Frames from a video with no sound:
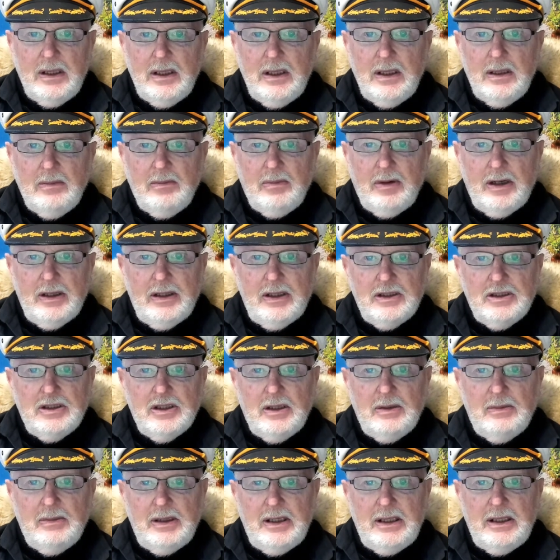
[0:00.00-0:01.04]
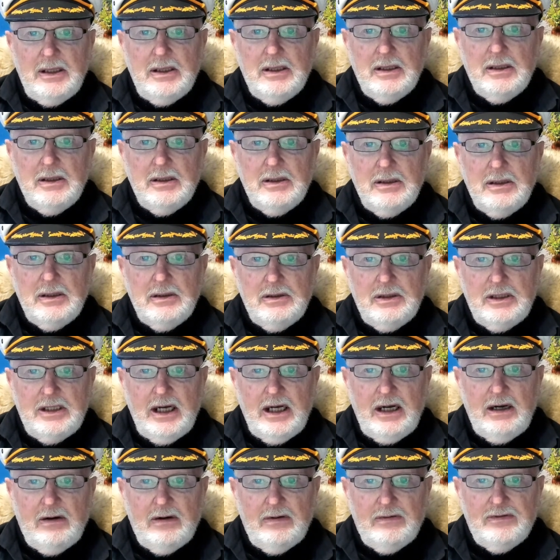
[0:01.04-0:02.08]
By this I mean
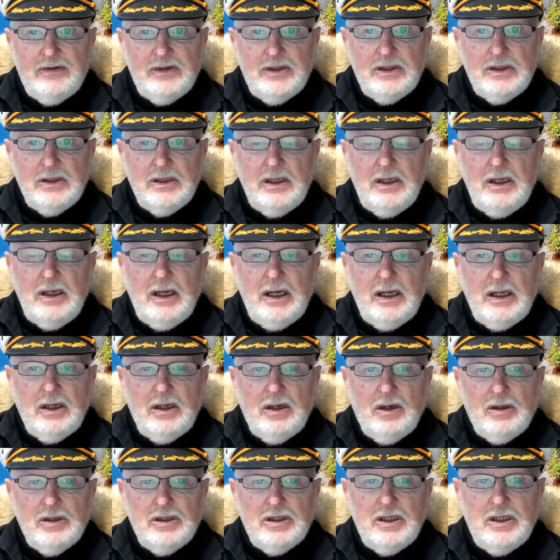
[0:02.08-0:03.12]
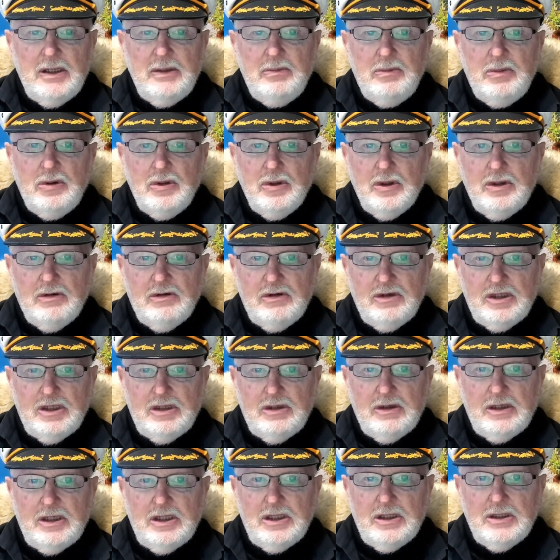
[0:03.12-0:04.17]
tariffs and costly border
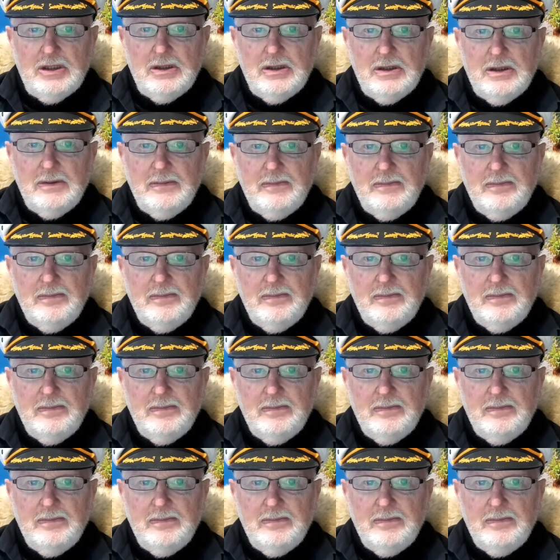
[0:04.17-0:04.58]
restrictions.